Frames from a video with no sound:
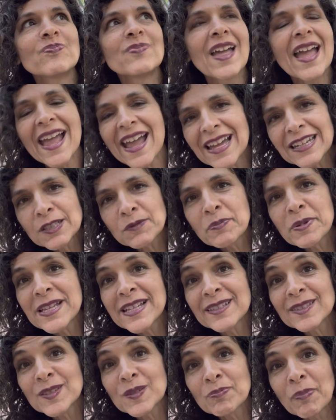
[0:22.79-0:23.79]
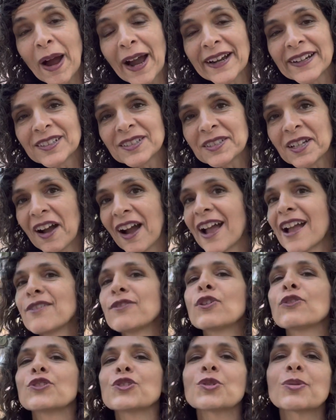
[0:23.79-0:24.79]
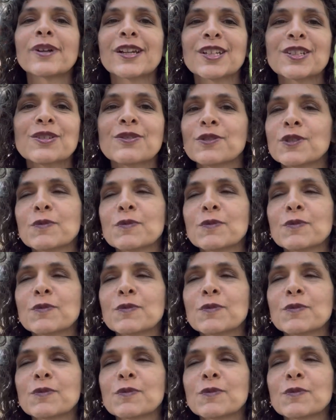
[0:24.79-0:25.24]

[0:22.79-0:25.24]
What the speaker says: and be inspired, I have over 22